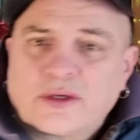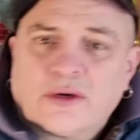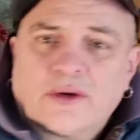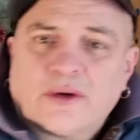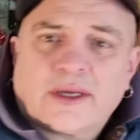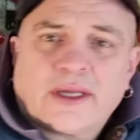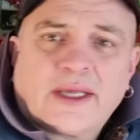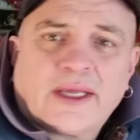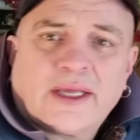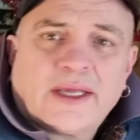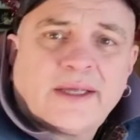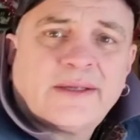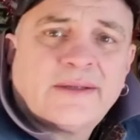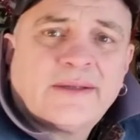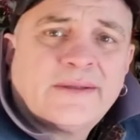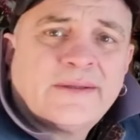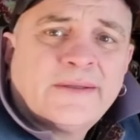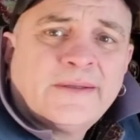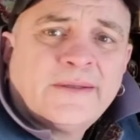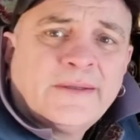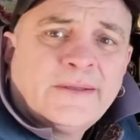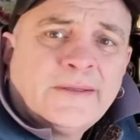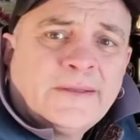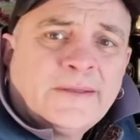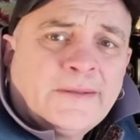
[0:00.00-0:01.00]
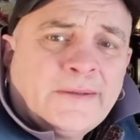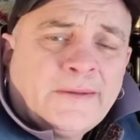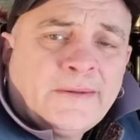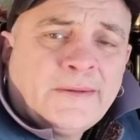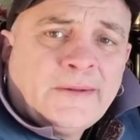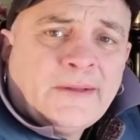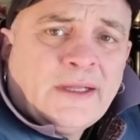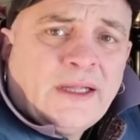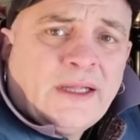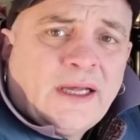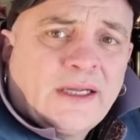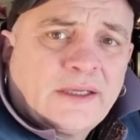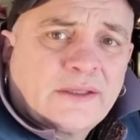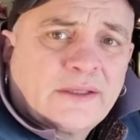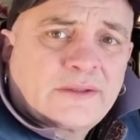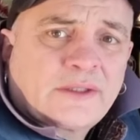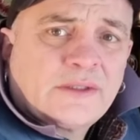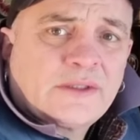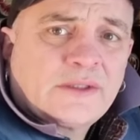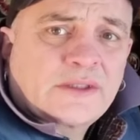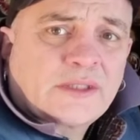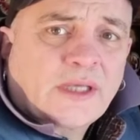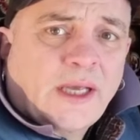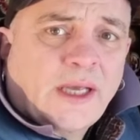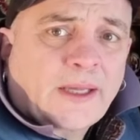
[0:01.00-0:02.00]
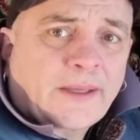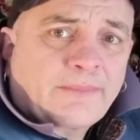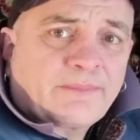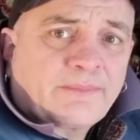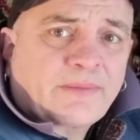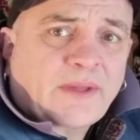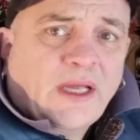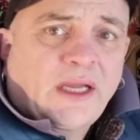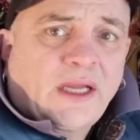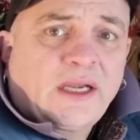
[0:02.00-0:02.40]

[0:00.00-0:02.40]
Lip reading: got here, and I'll do something.